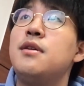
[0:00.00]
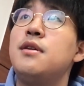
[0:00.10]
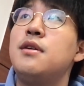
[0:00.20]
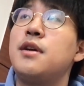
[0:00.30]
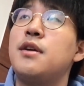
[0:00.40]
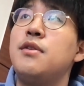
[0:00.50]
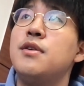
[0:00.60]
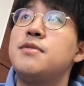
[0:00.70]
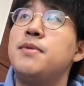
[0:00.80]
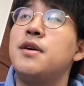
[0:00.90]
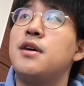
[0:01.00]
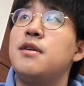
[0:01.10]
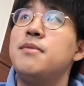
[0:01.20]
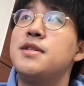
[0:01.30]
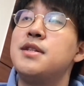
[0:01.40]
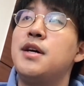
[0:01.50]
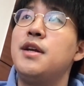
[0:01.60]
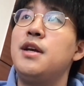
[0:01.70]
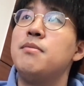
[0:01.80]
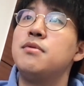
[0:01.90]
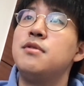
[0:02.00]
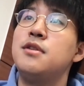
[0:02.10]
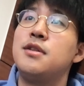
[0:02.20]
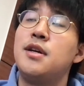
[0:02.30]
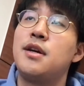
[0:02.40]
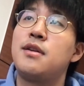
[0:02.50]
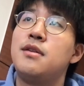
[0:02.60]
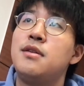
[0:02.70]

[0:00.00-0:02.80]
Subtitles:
like a USB hub, it's not able to detect,